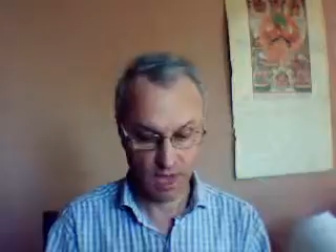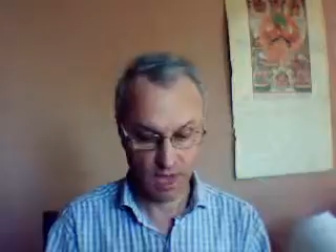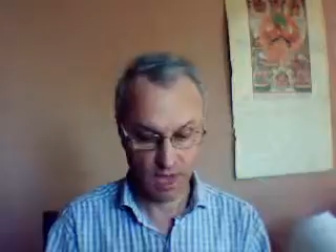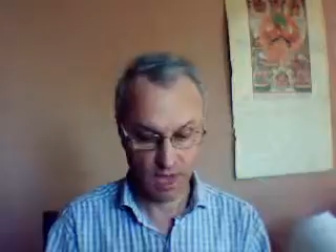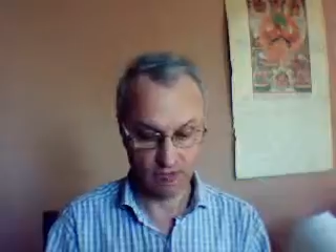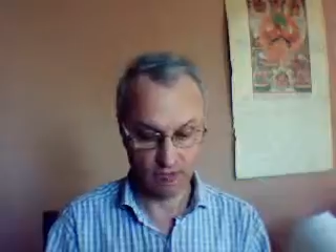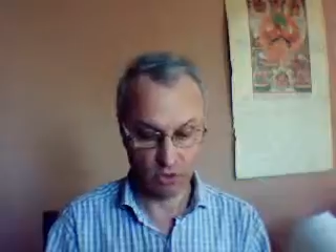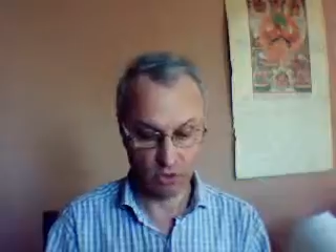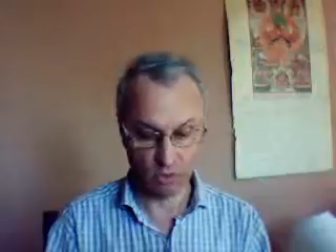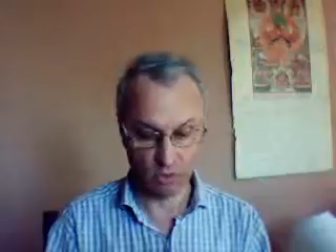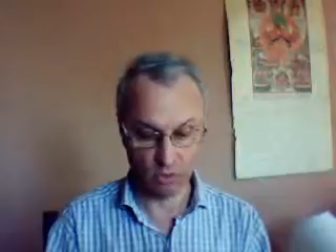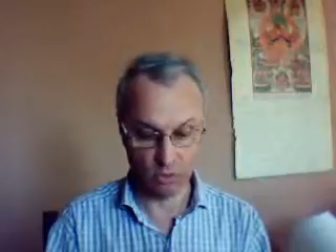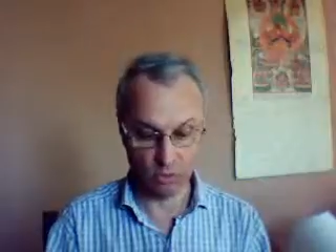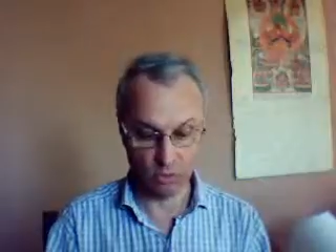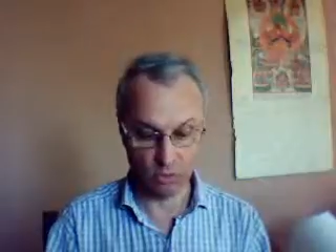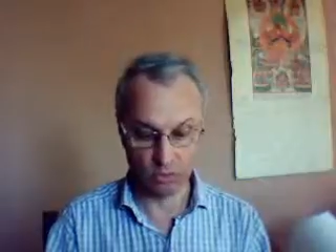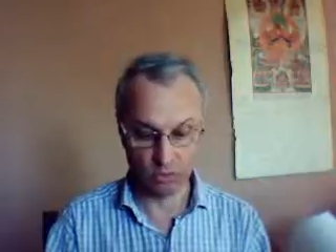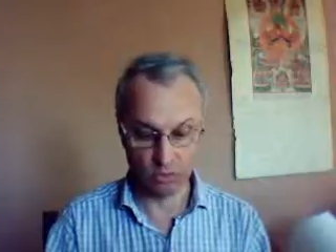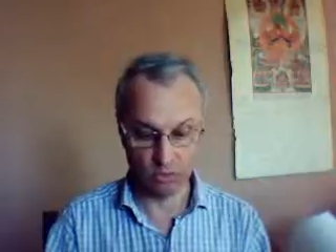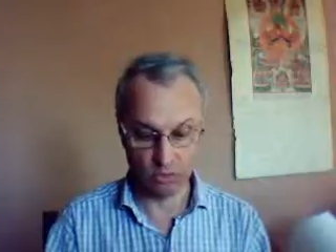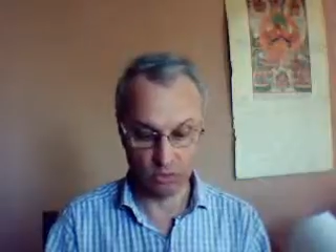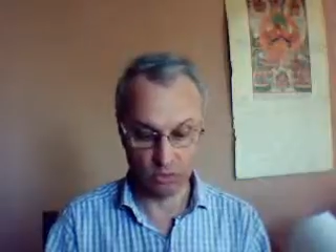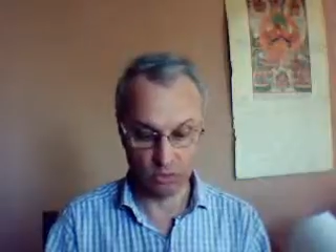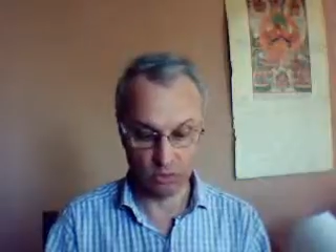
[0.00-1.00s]
Have a good
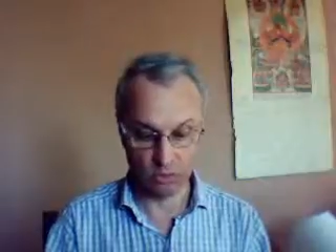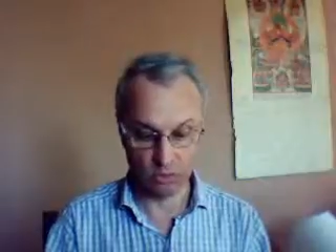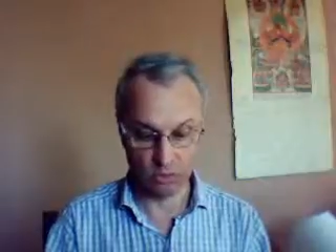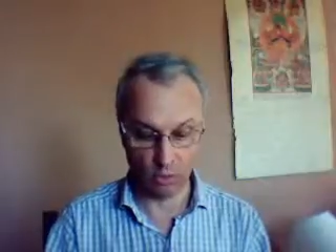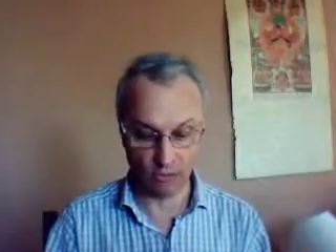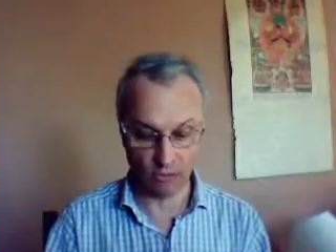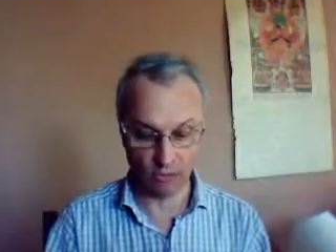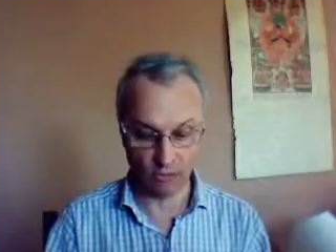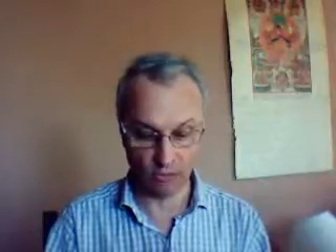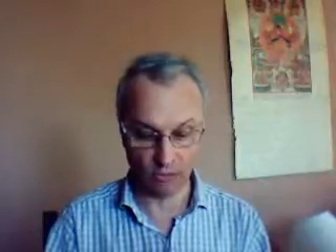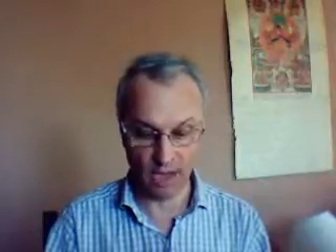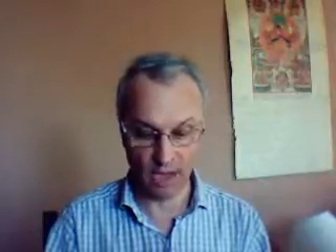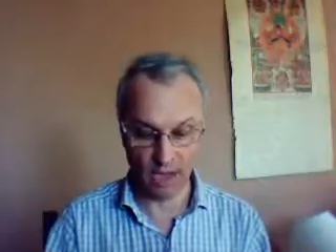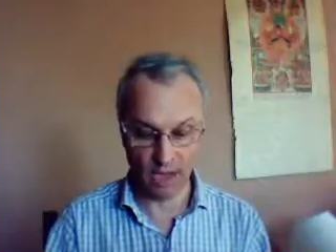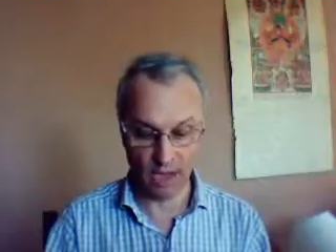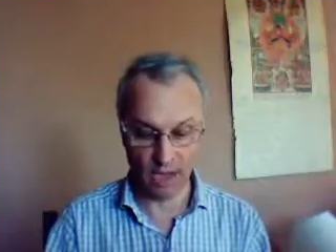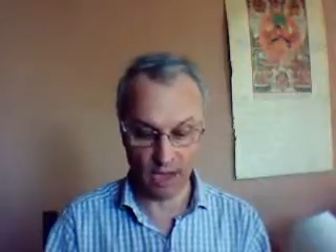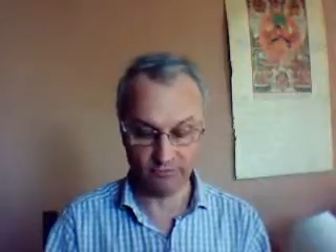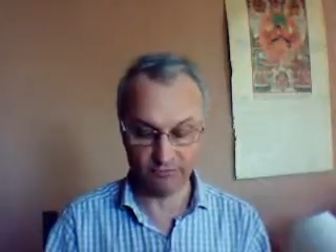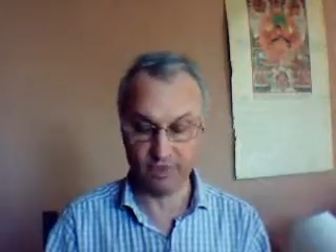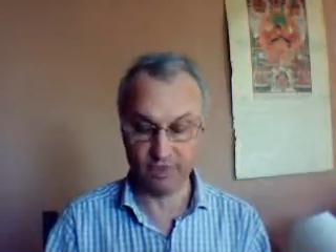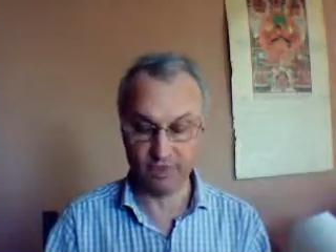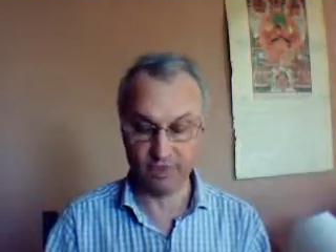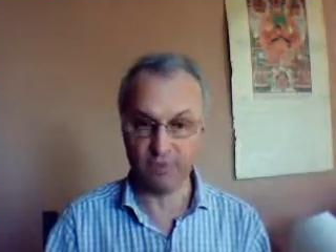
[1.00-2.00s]
one, and don't think I
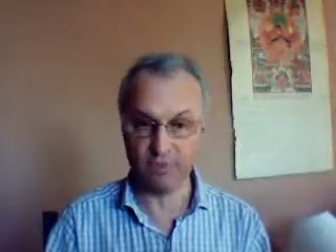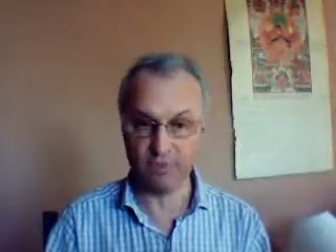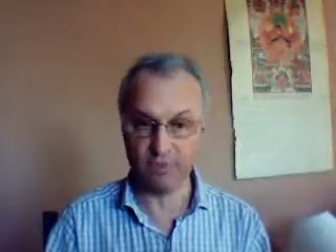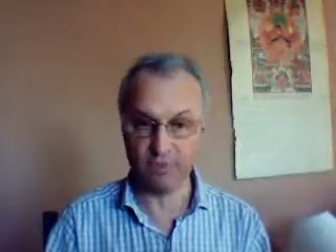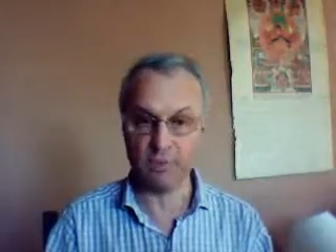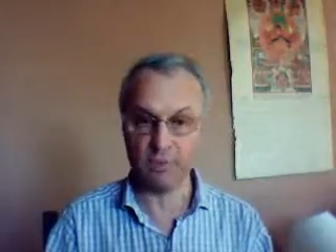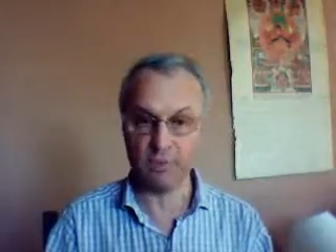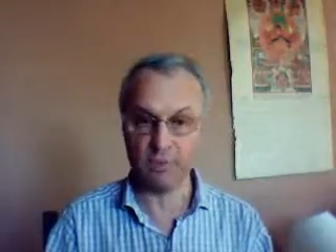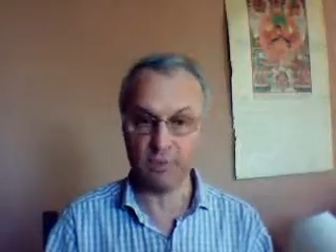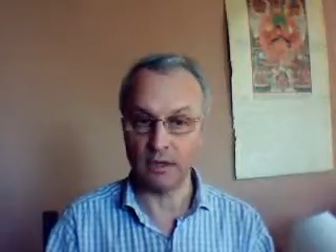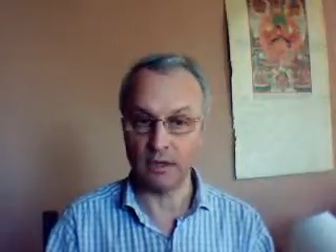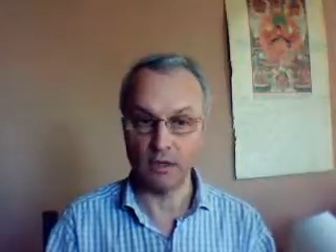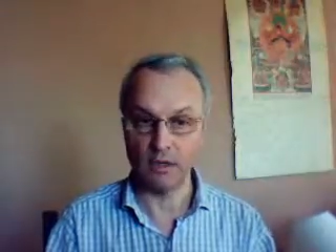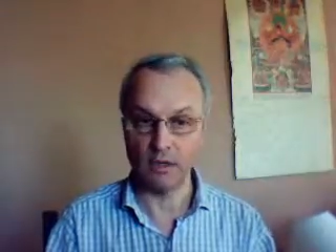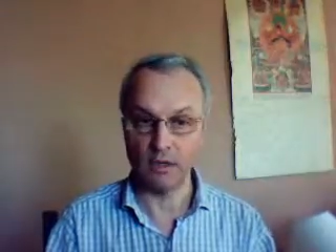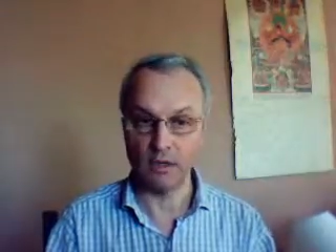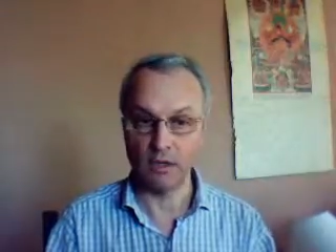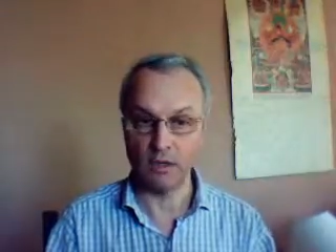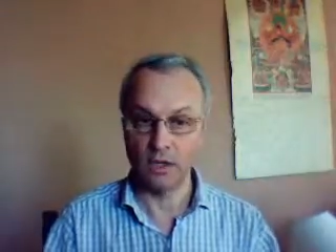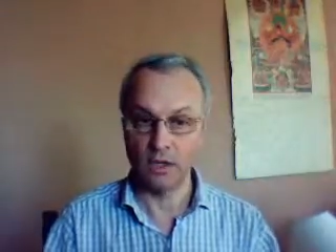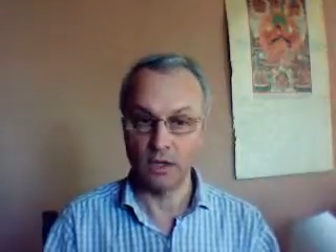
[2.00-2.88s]
have given up yet.